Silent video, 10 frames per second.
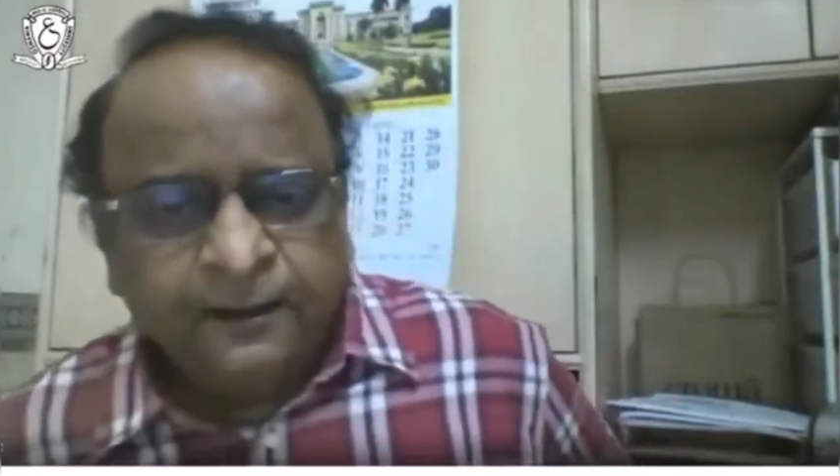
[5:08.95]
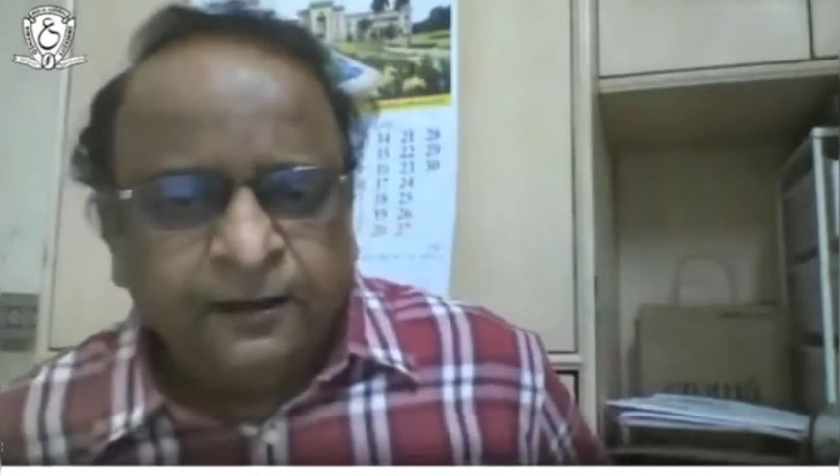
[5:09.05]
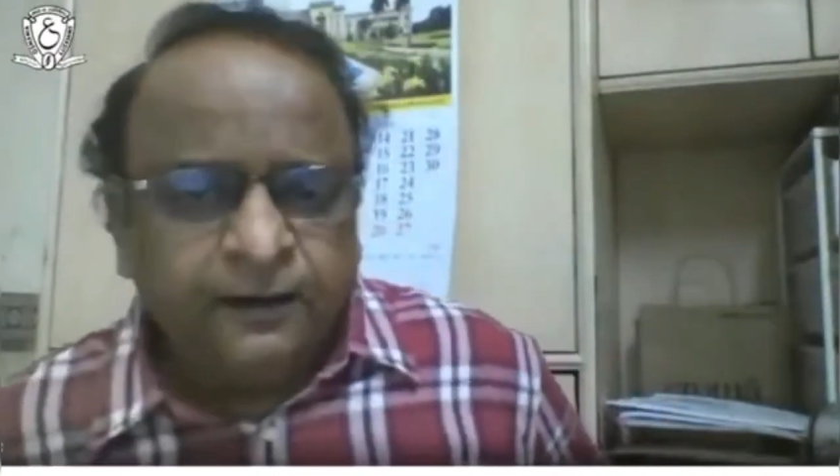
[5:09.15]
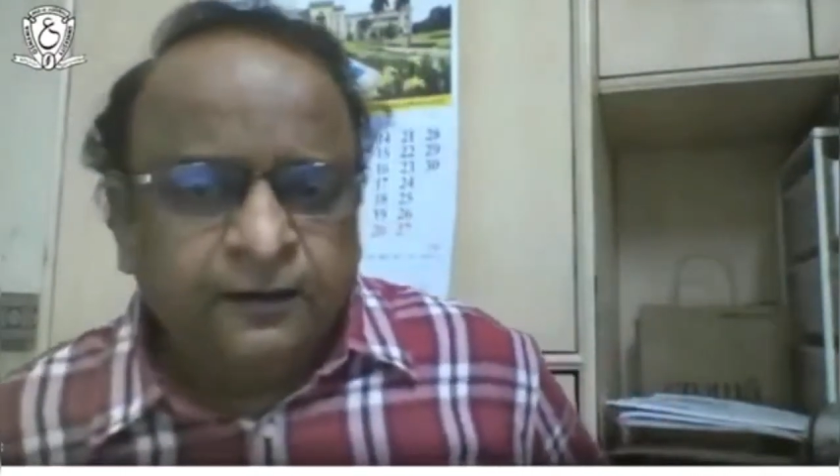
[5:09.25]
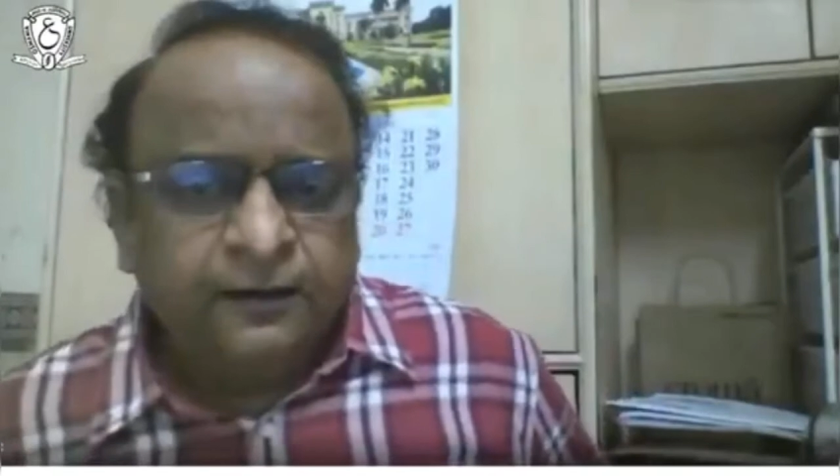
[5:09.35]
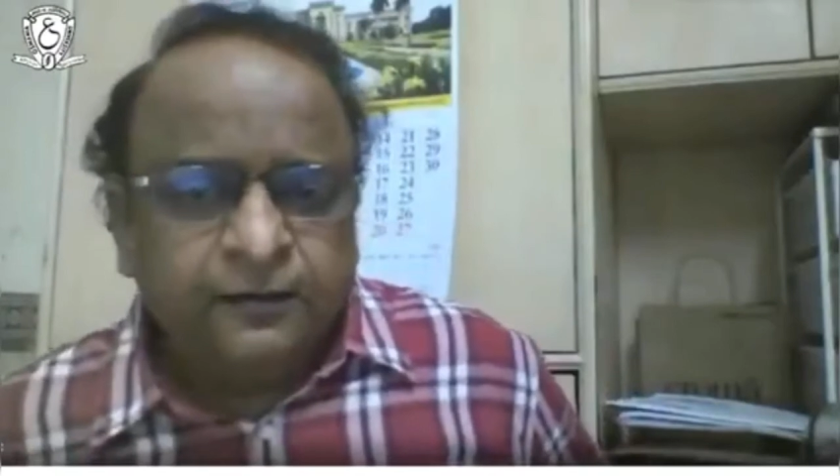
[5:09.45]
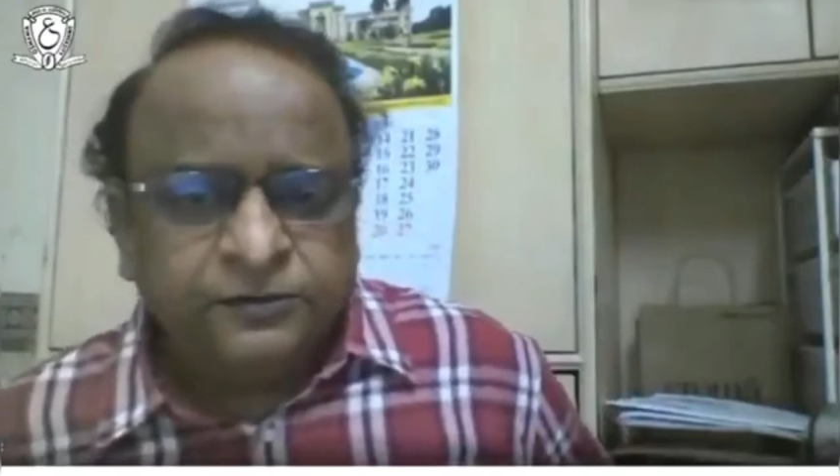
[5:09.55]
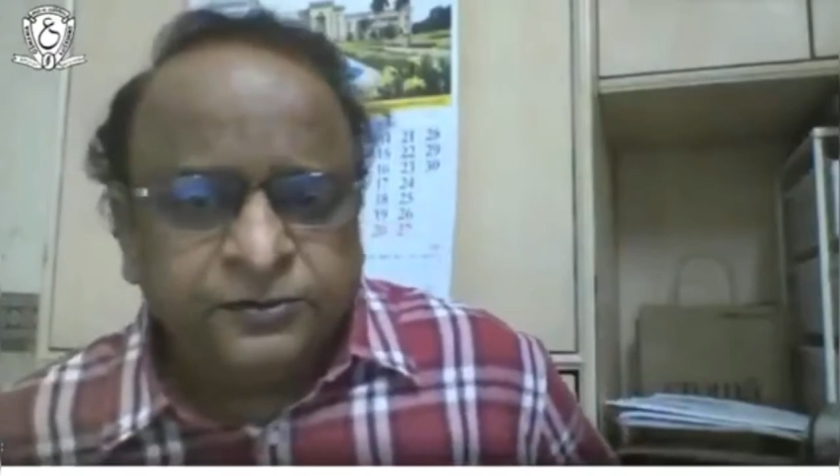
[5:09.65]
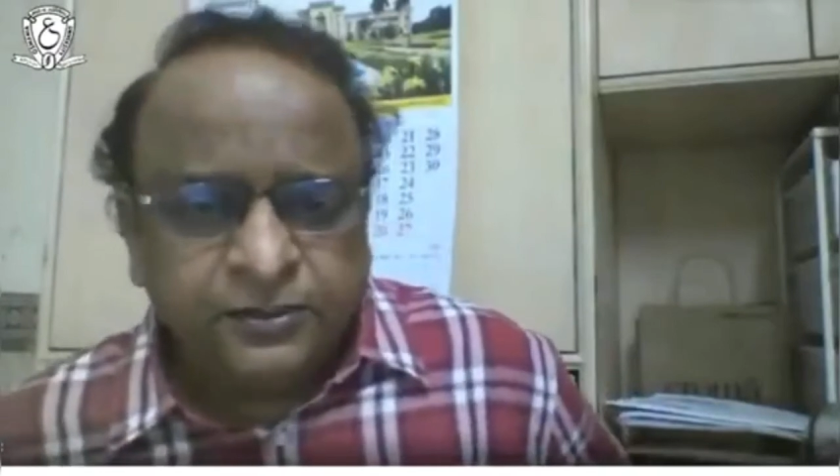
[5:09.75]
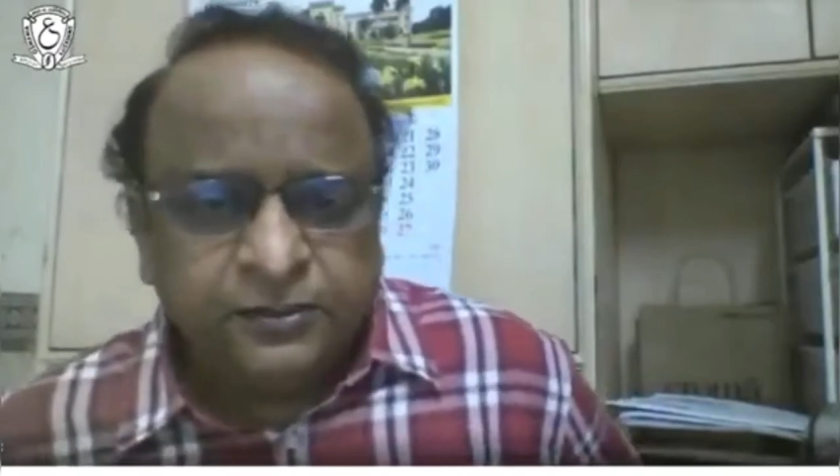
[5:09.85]
and
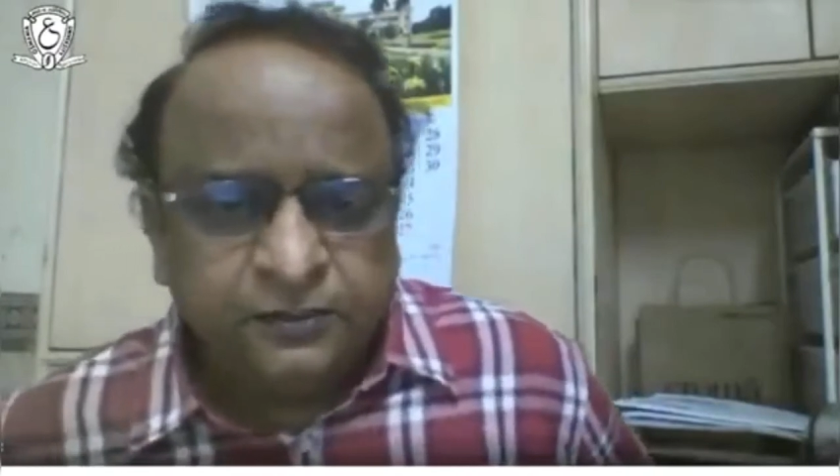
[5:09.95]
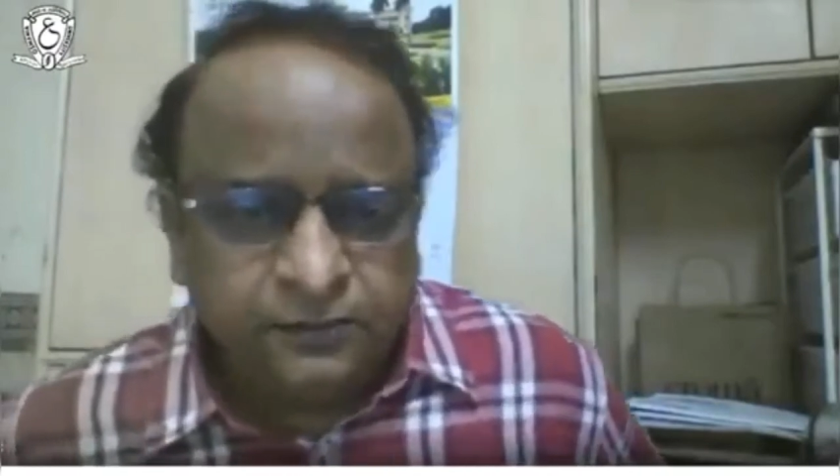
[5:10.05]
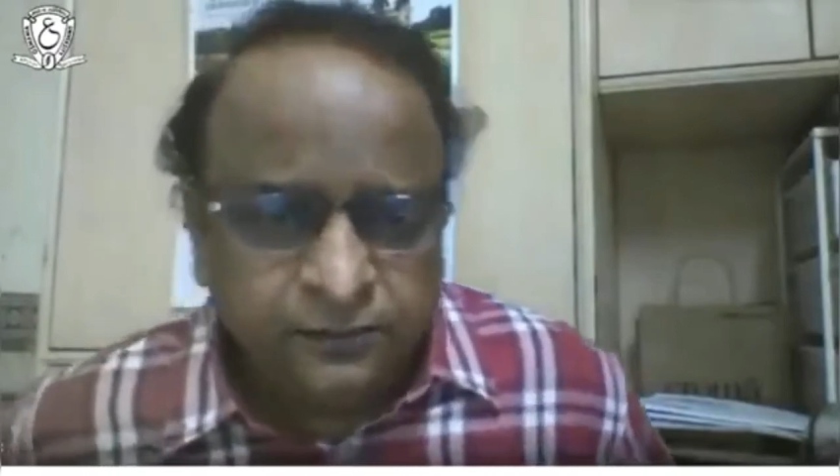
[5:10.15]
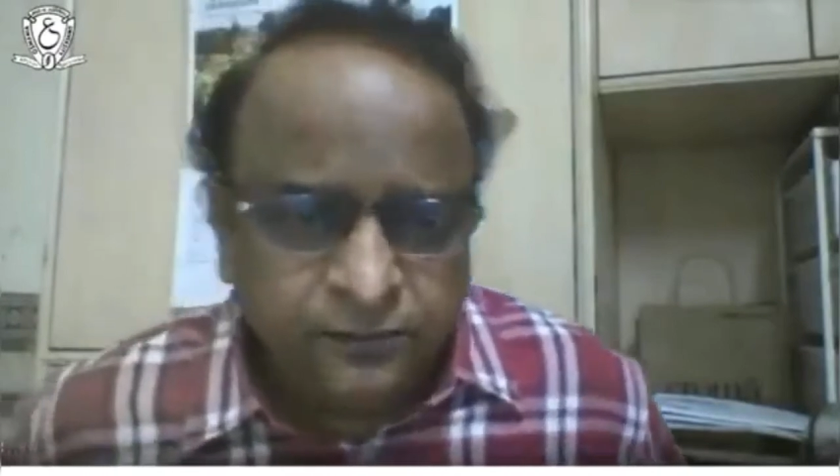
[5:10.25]
she